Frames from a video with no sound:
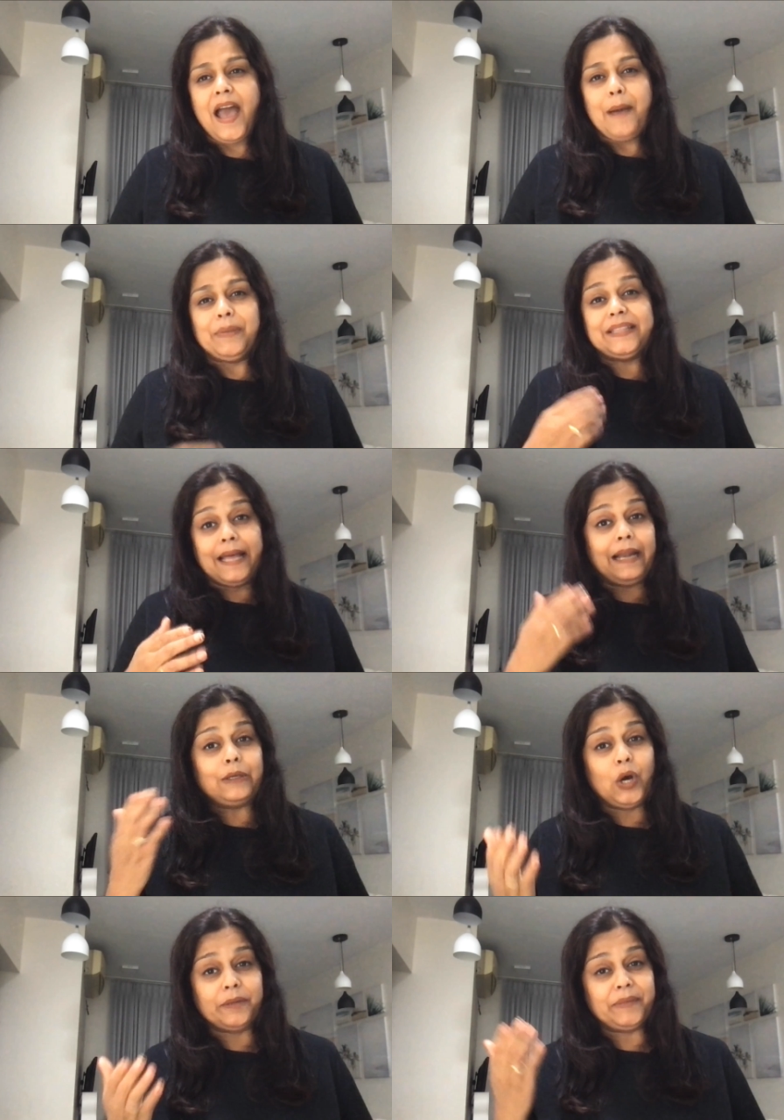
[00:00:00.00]
But
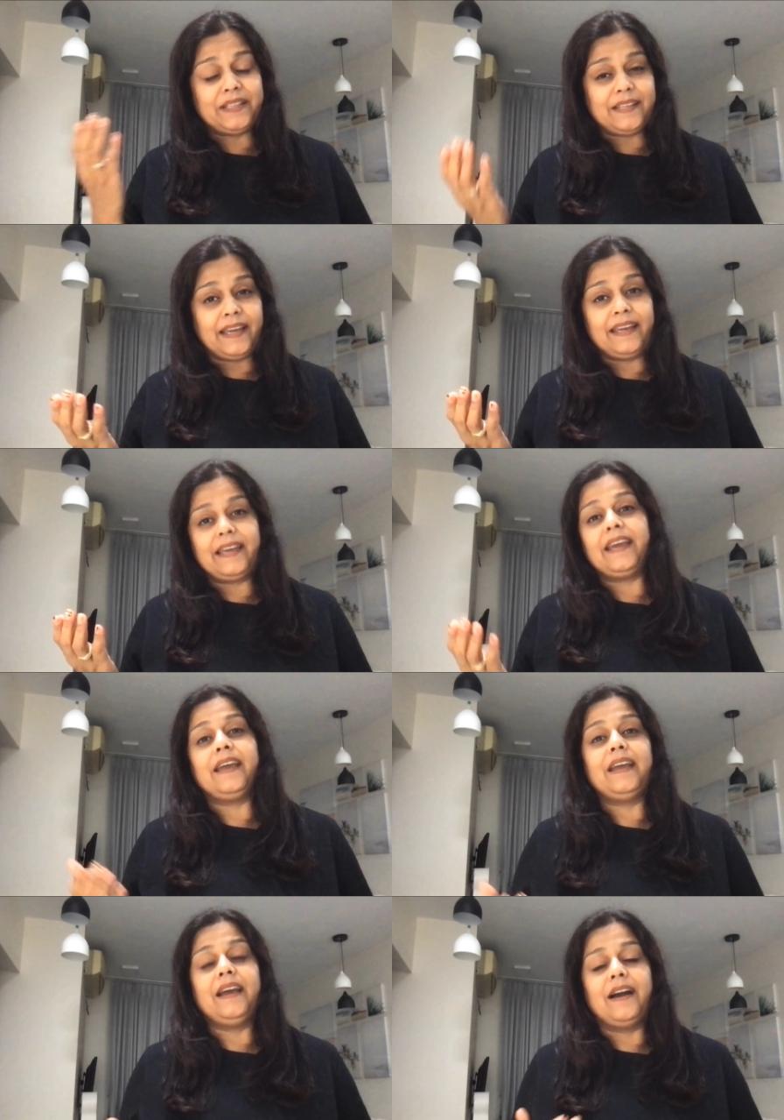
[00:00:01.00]
that got me
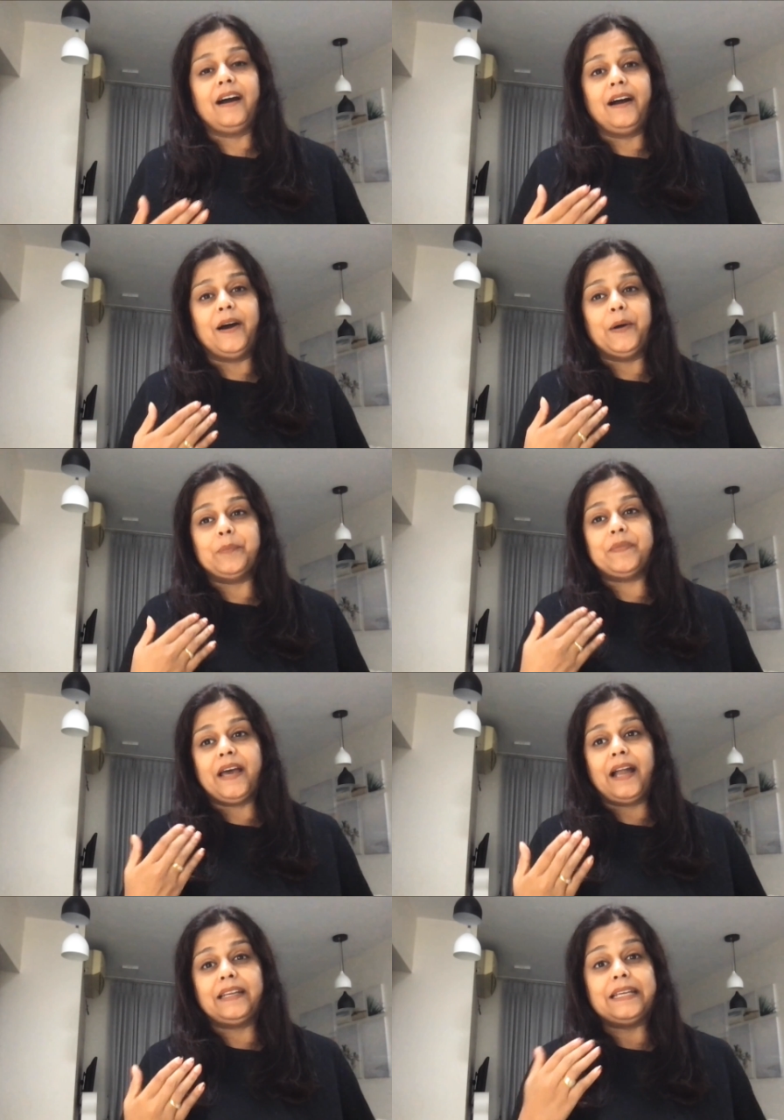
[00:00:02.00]
thinking uh,
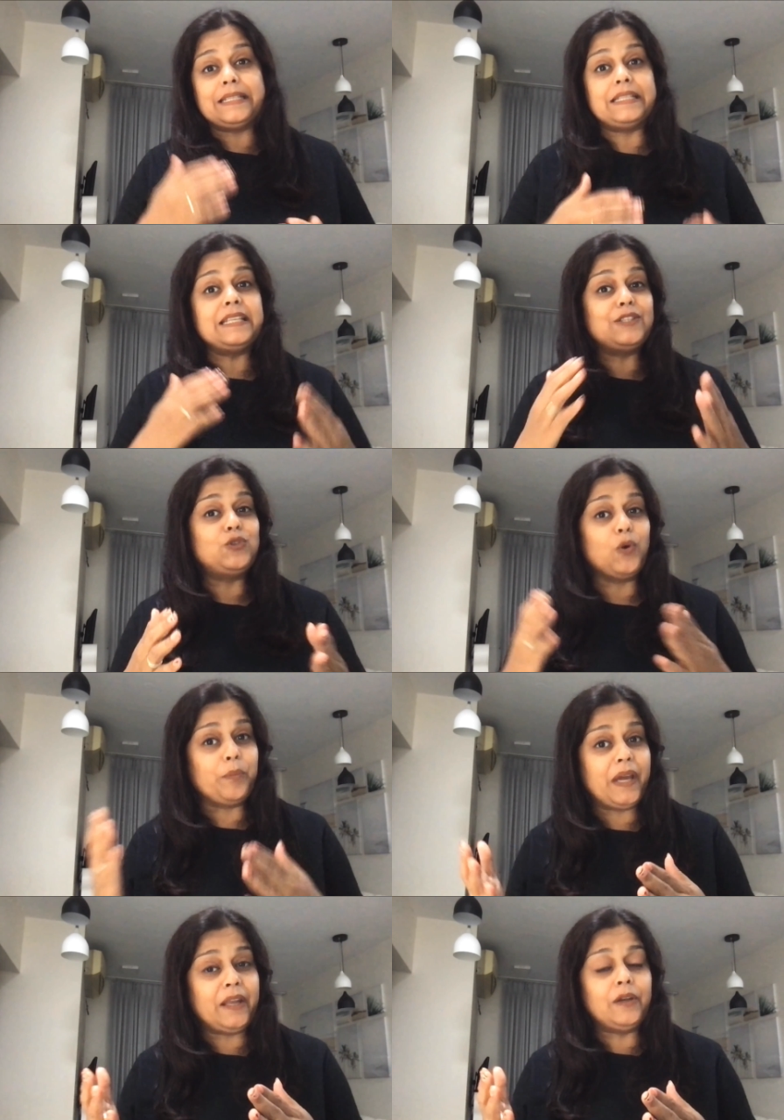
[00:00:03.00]
that is this
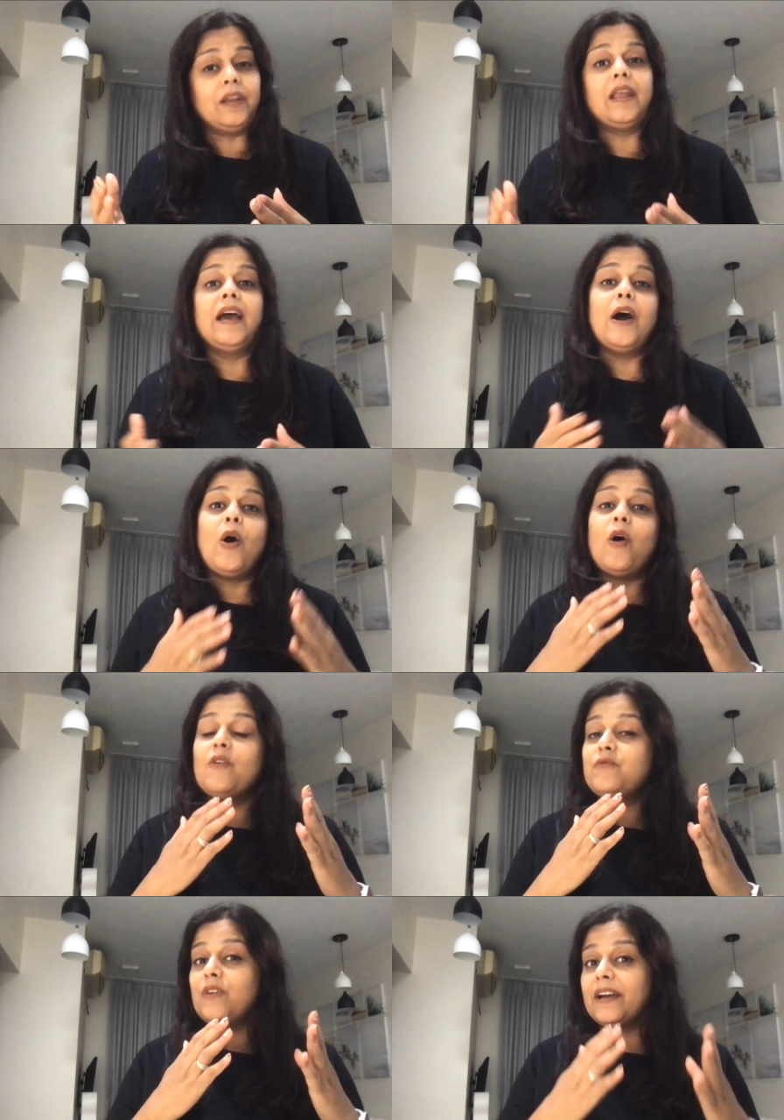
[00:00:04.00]
domain
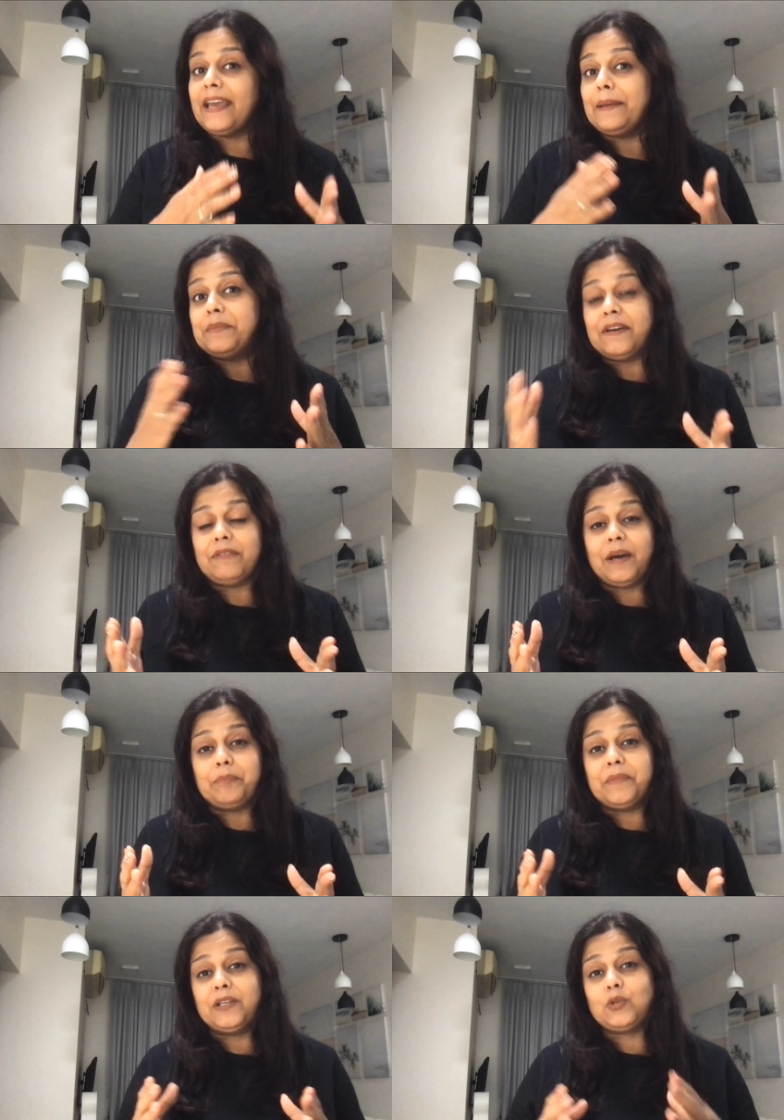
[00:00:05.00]
of uh, game
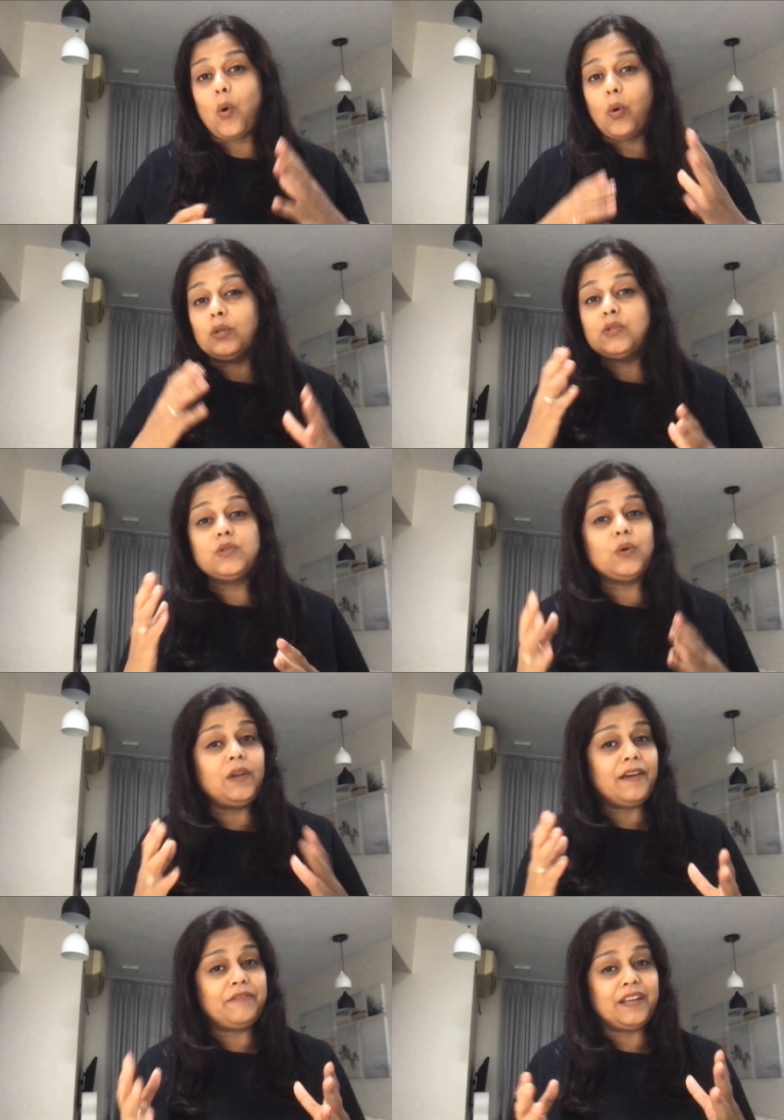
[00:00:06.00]
development also
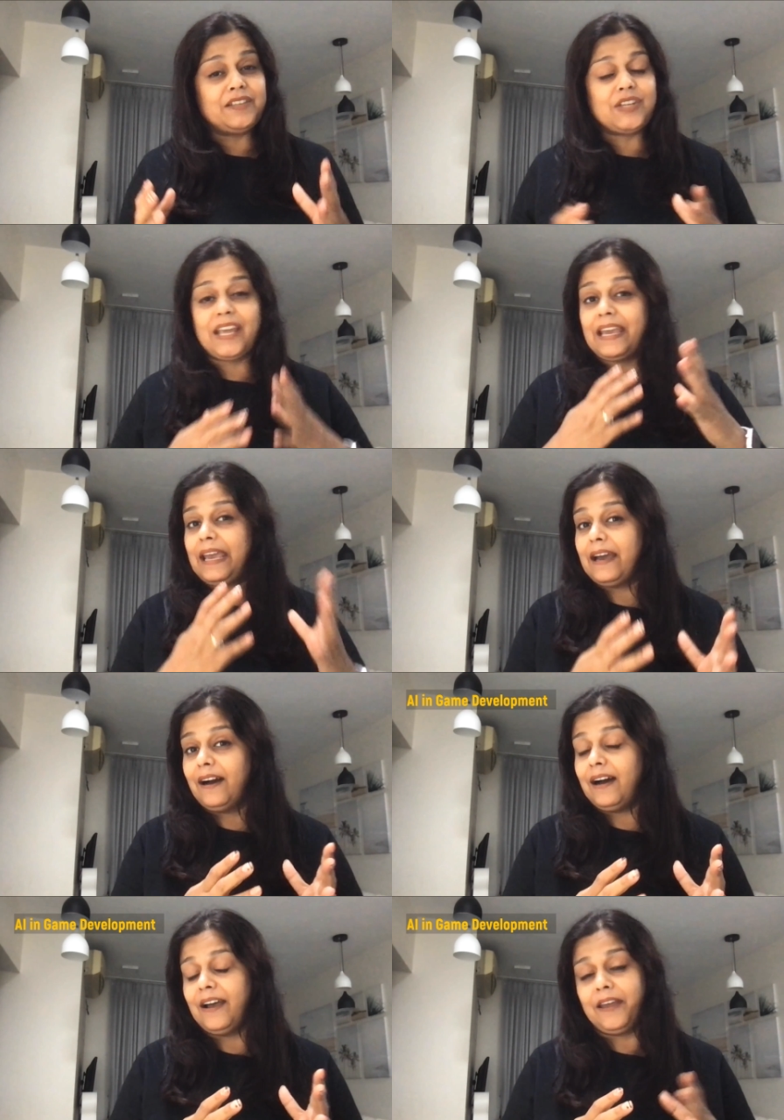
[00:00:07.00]
leveraging
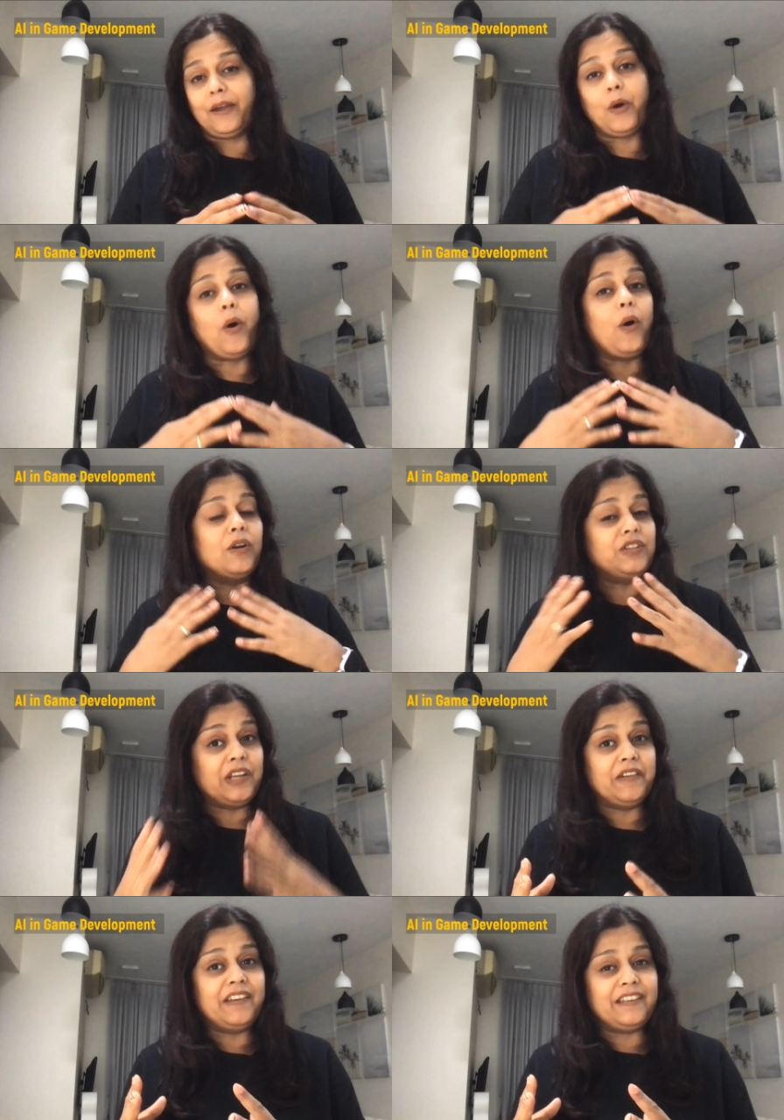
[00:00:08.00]
AI or
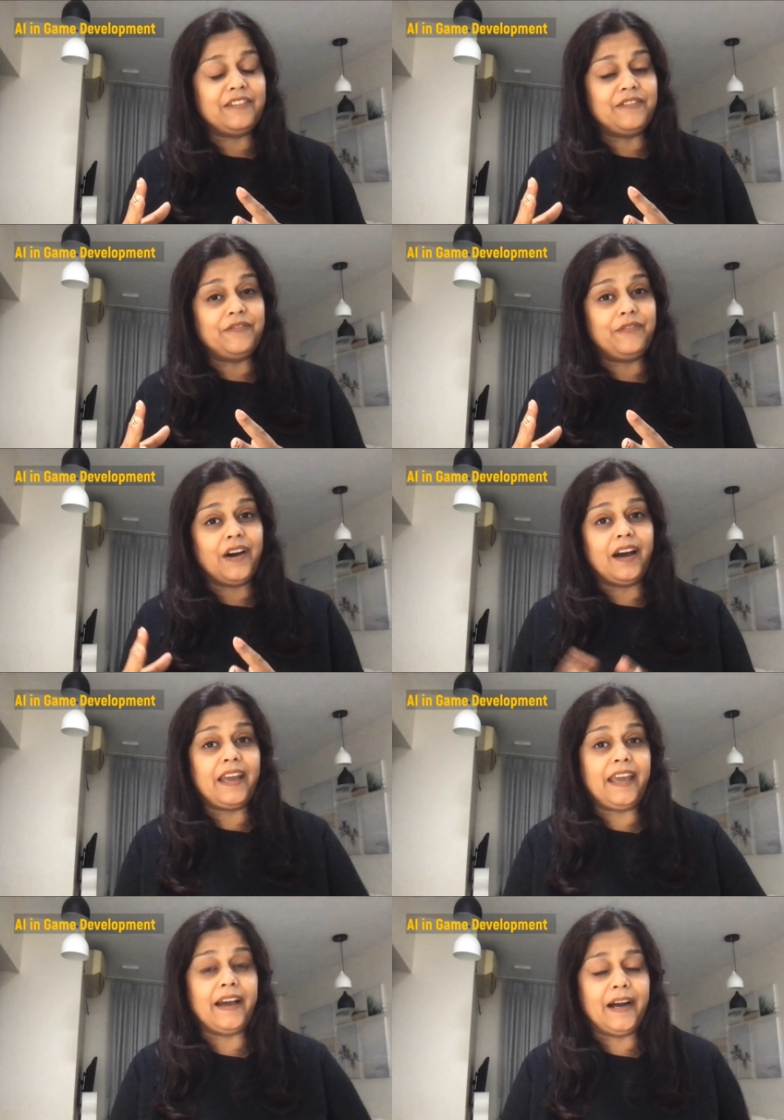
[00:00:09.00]
generative uh,
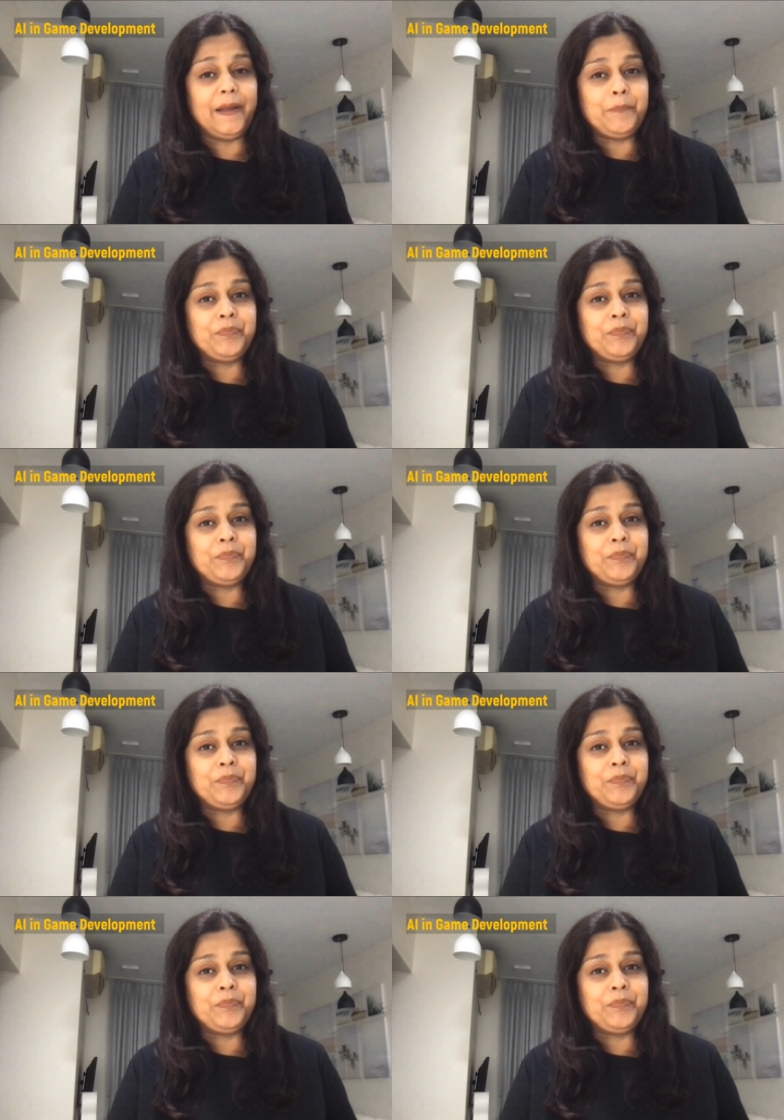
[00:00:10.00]
AI?